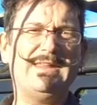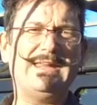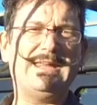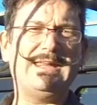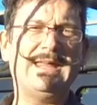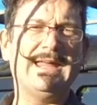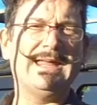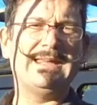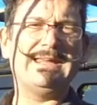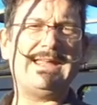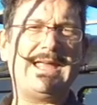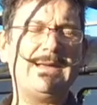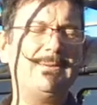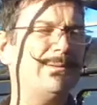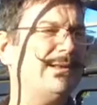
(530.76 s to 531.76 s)
the
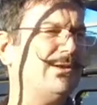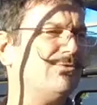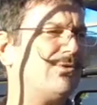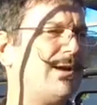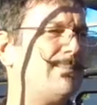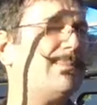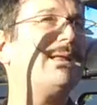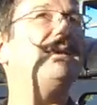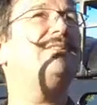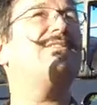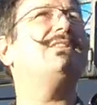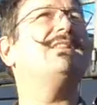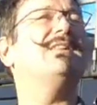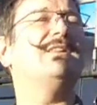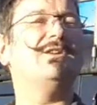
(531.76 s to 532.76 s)
cable in the right place
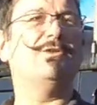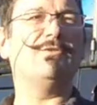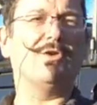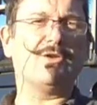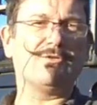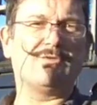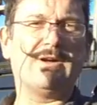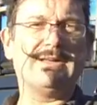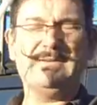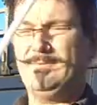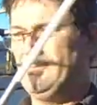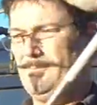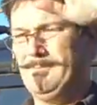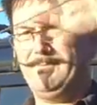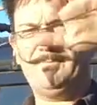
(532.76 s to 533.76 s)
so that you've got the right
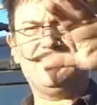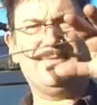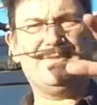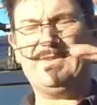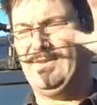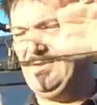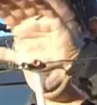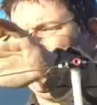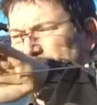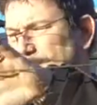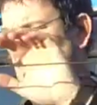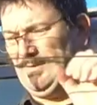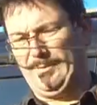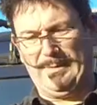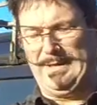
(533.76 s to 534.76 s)
distance
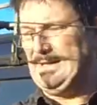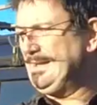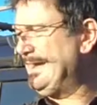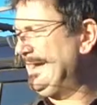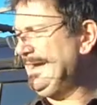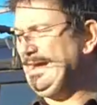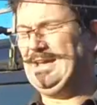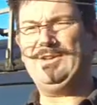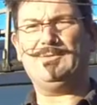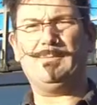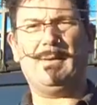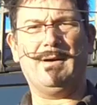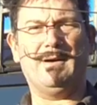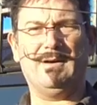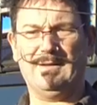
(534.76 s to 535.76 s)
between each
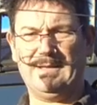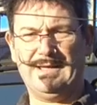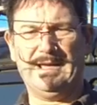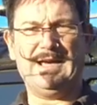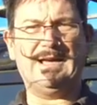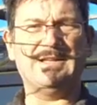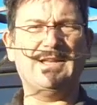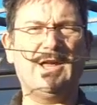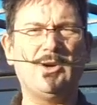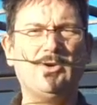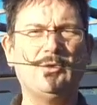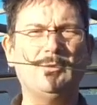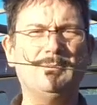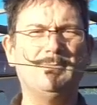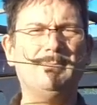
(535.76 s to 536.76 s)
part, and
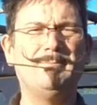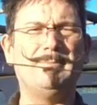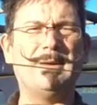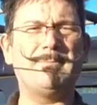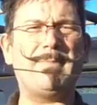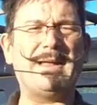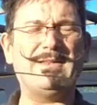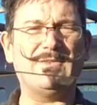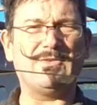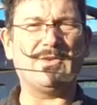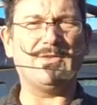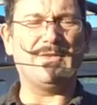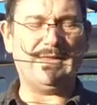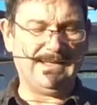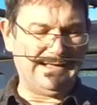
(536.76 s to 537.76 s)
no big bends
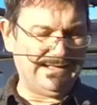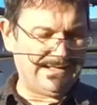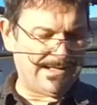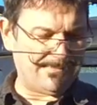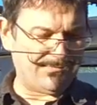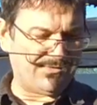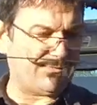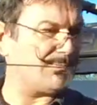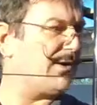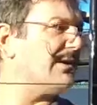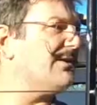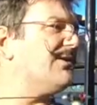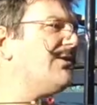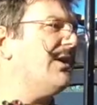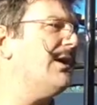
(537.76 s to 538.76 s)
on the
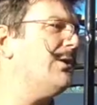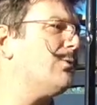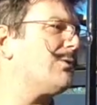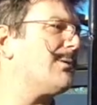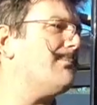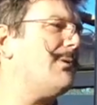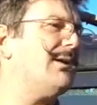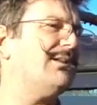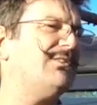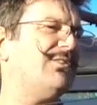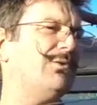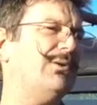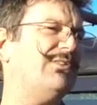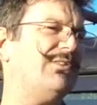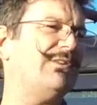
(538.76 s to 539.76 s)
spreaders. What I might
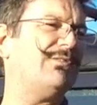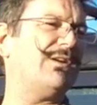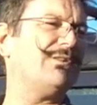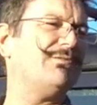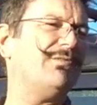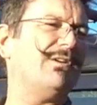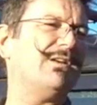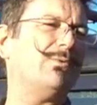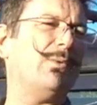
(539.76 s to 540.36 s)
do is see if I can find a